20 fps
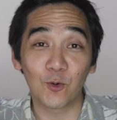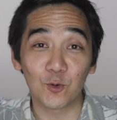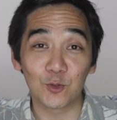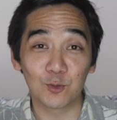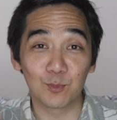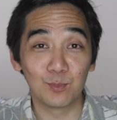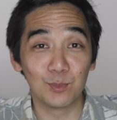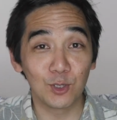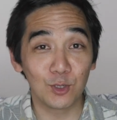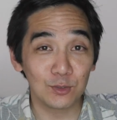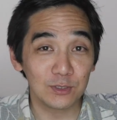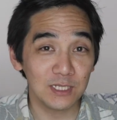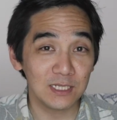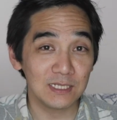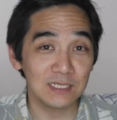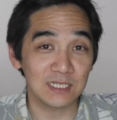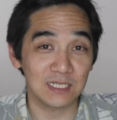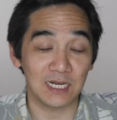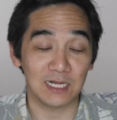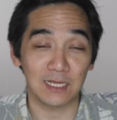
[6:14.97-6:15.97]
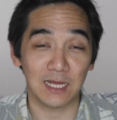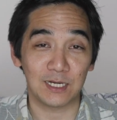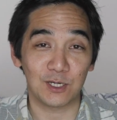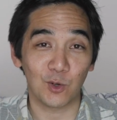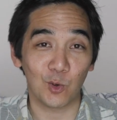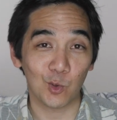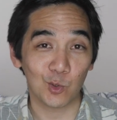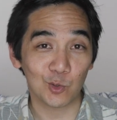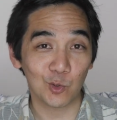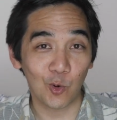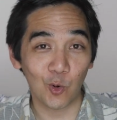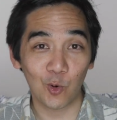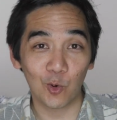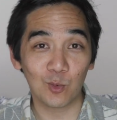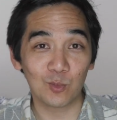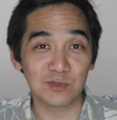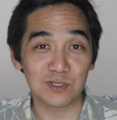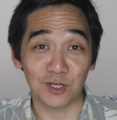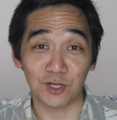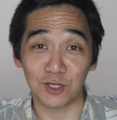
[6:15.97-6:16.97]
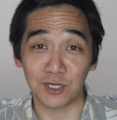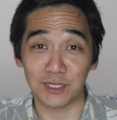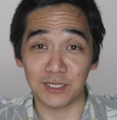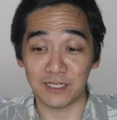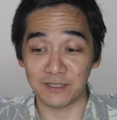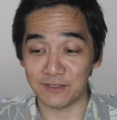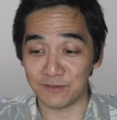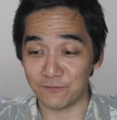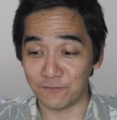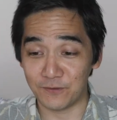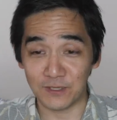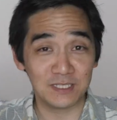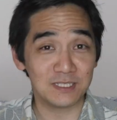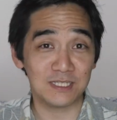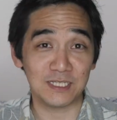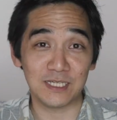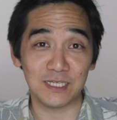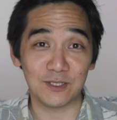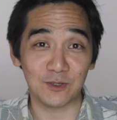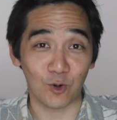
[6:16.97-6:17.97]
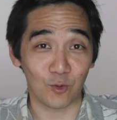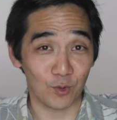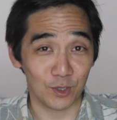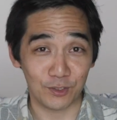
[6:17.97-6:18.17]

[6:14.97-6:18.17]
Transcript: old buildings and a lot of old homes are going to need fixing or